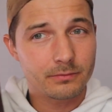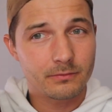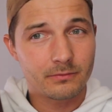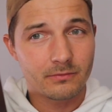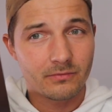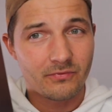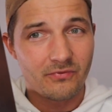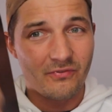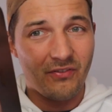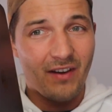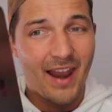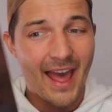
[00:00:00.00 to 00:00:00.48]

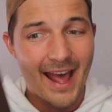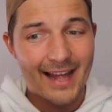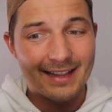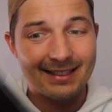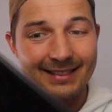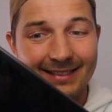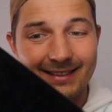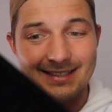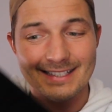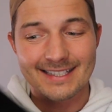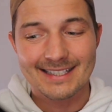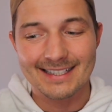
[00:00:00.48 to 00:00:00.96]

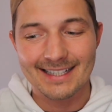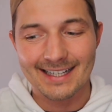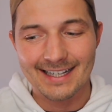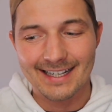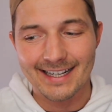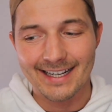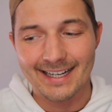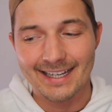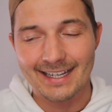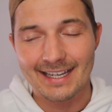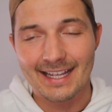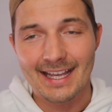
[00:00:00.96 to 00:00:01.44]
flat
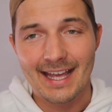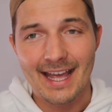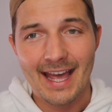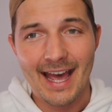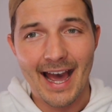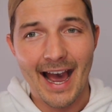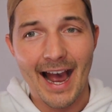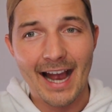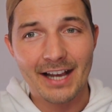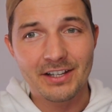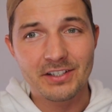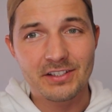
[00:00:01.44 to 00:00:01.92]
design,
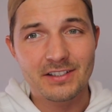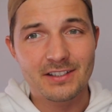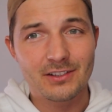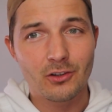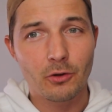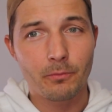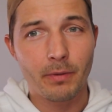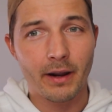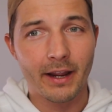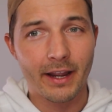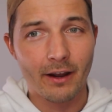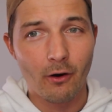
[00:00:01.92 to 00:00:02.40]
I just know
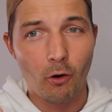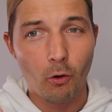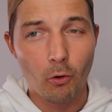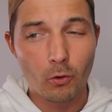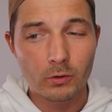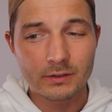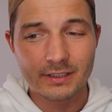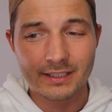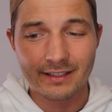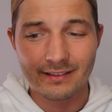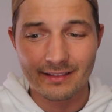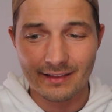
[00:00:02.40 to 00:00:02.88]
by
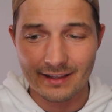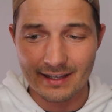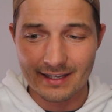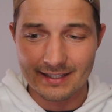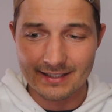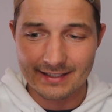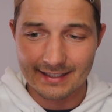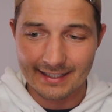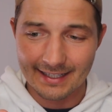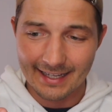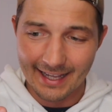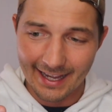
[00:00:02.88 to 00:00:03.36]
holding
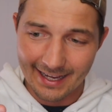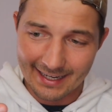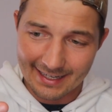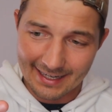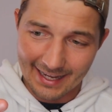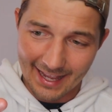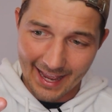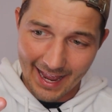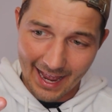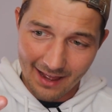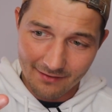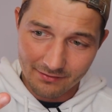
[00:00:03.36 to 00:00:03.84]
this and
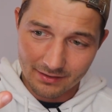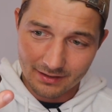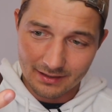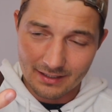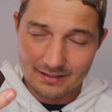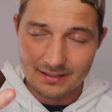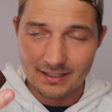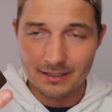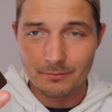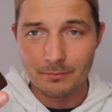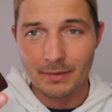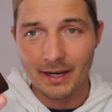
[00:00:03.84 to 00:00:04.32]
having
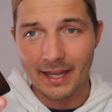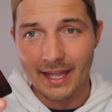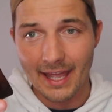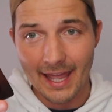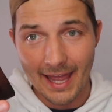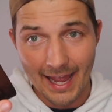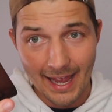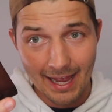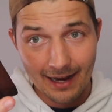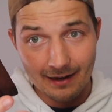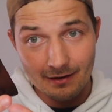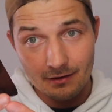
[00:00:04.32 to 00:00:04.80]
this in my
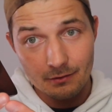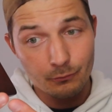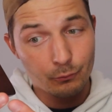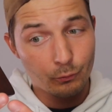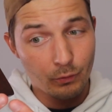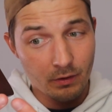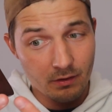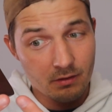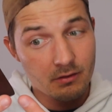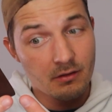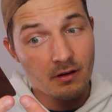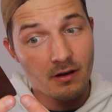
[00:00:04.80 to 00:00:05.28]
hand
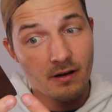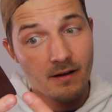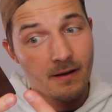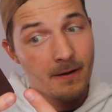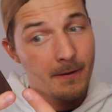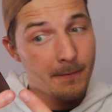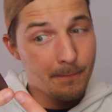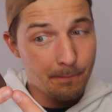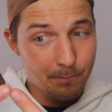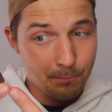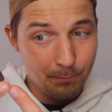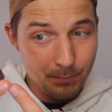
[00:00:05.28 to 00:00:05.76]
with the
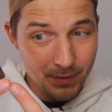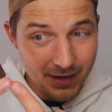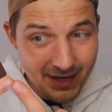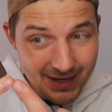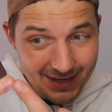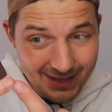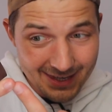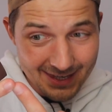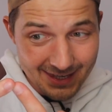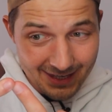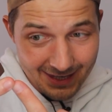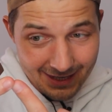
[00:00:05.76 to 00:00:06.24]

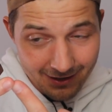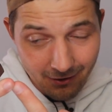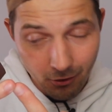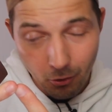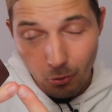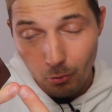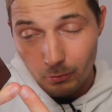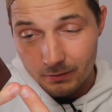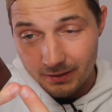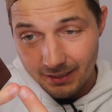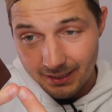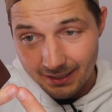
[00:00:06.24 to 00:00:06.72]
pinky
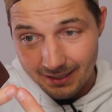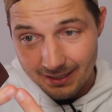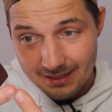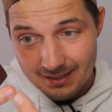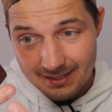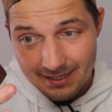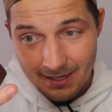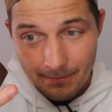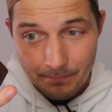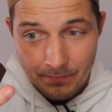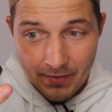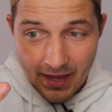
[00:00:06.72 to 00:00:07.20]
holding
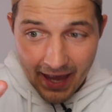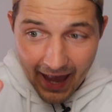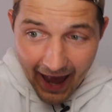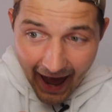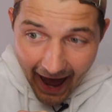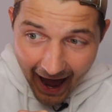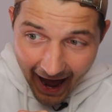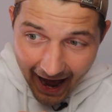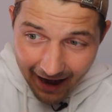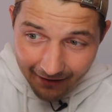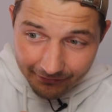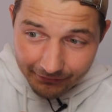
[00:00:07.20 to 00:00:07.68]
it,
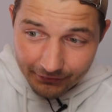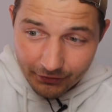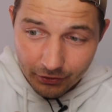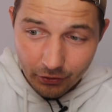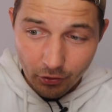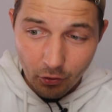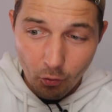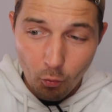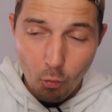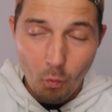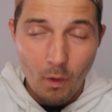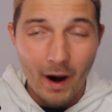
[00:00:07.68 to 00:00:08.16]
after
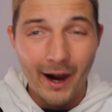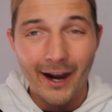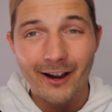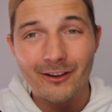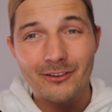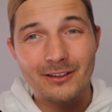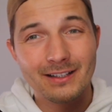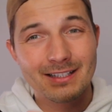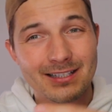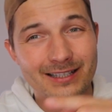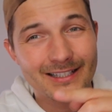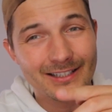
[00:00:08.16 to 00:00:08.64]
a
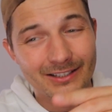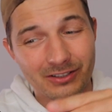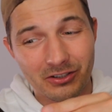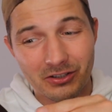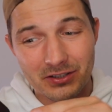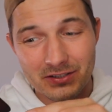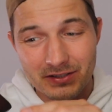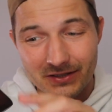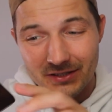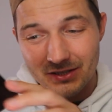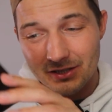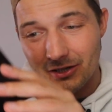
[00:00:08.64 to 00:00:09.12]
while it
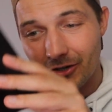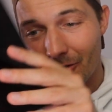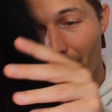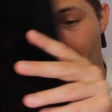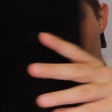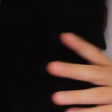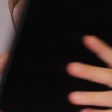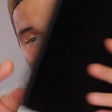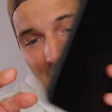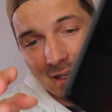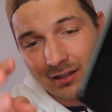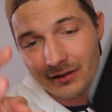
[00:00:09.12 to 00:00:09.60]
starts to
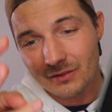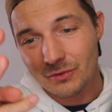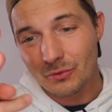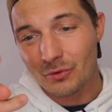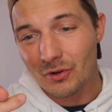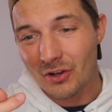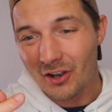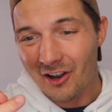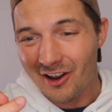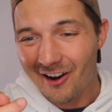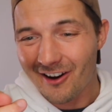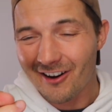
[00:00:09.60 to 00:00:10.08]

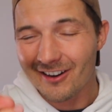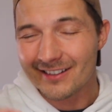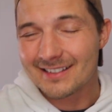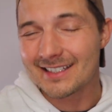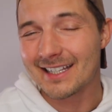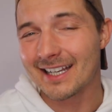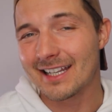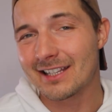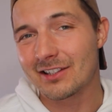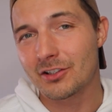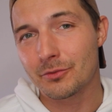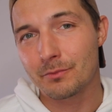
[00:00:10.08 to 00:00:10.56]
cut
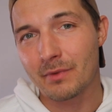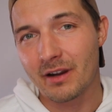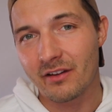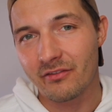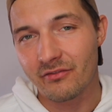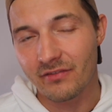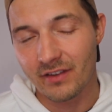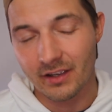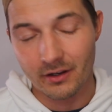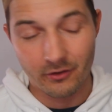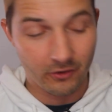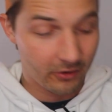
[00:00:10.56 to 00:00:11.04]
into my
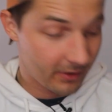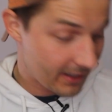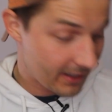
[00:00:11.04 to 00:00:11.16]
finger.